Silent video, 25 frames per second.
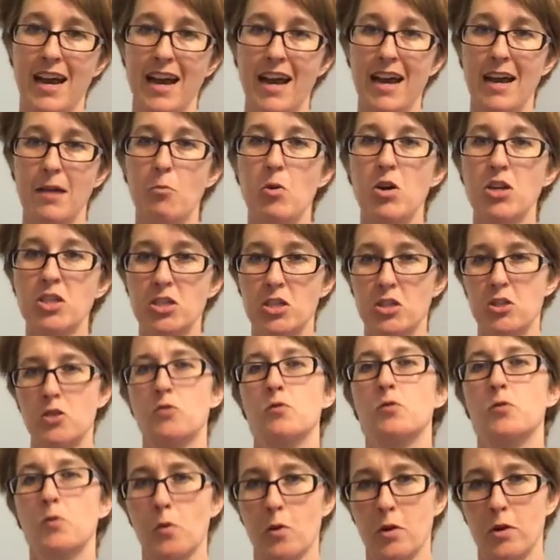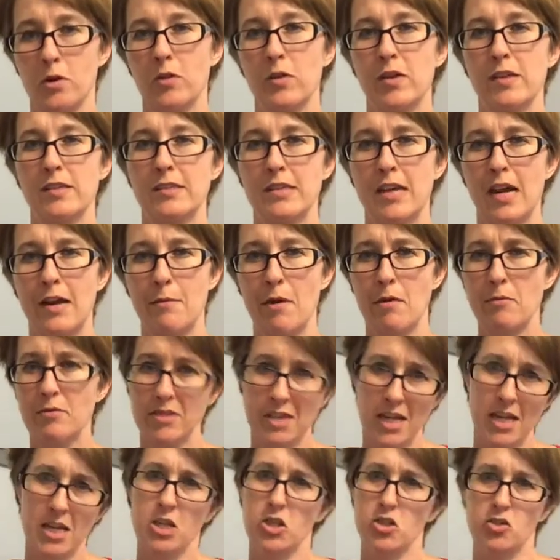I watched a tutorial this time. I was
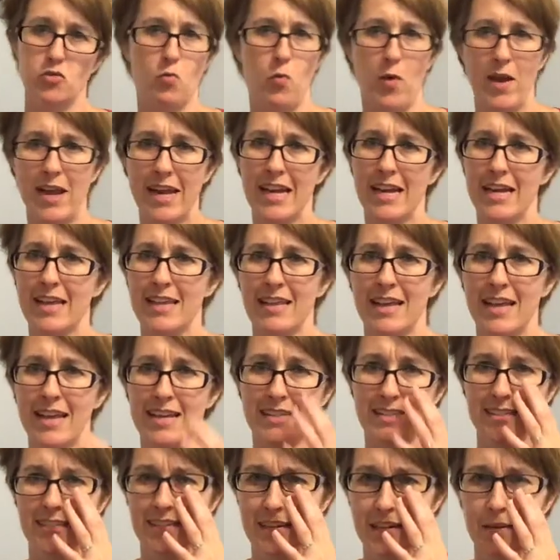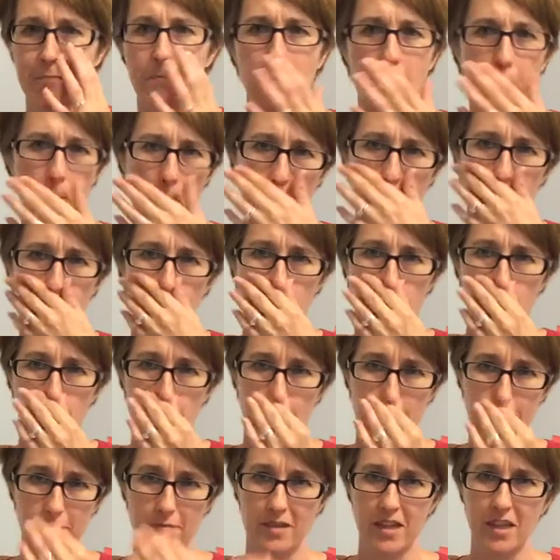kind of just winging it last time,
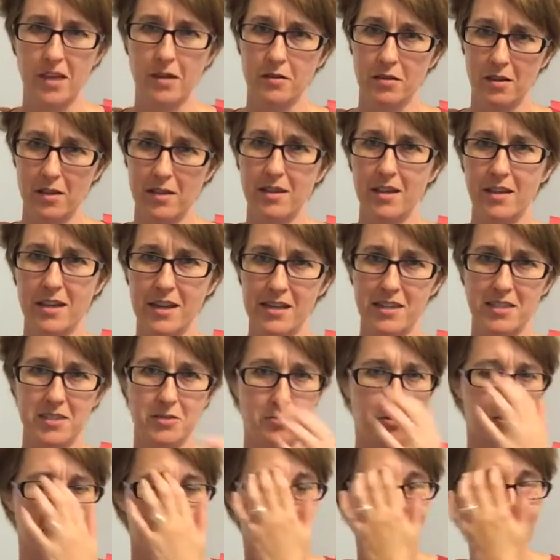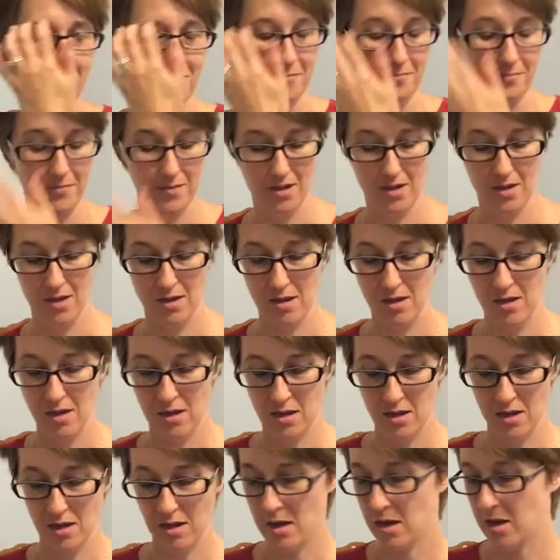like on the last one, so.
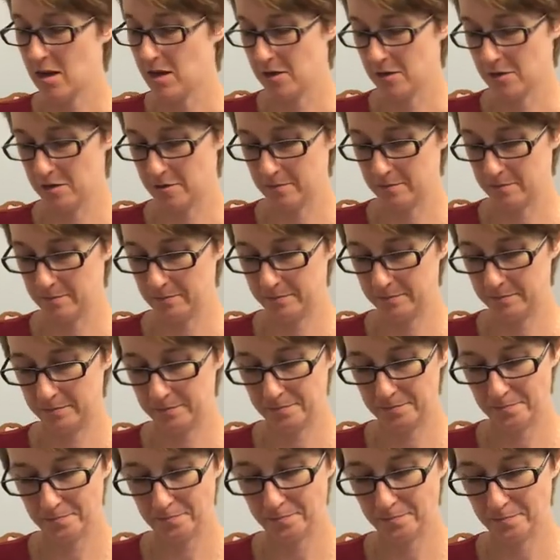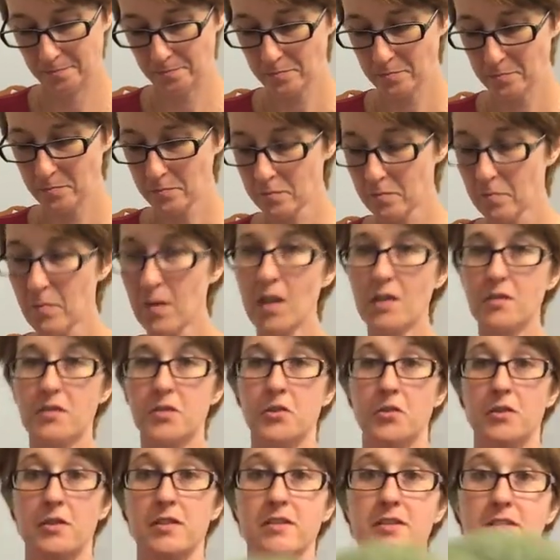Um,
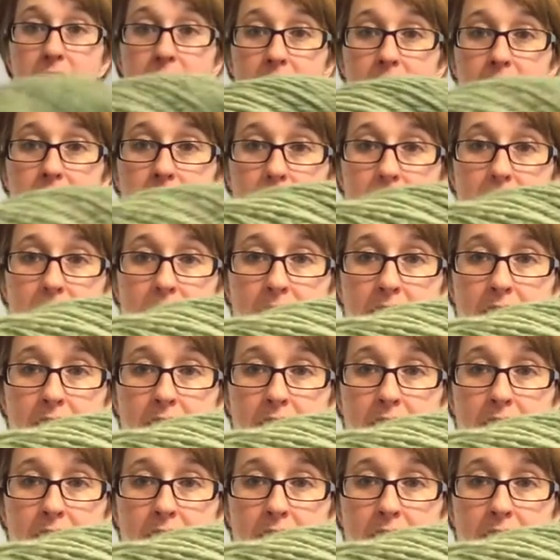so this is this.